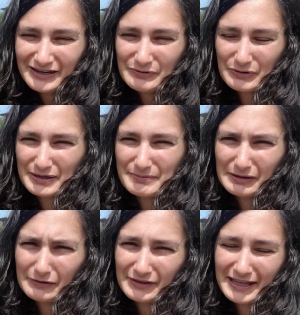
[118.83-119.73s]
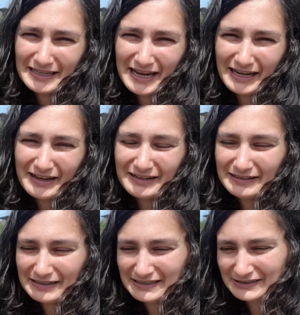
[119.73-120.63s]
We're in the middle of a La Nina,
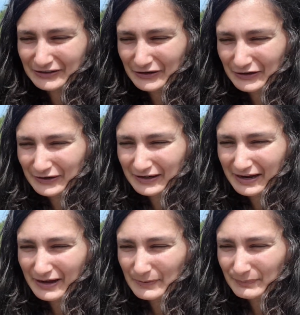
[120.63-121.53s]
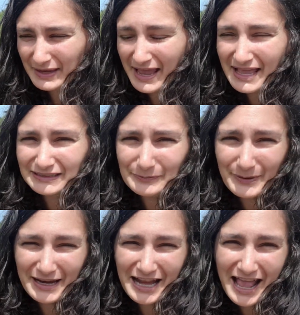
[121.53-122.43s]
so it hasn't
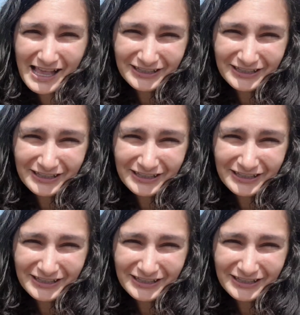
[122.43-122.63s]
been as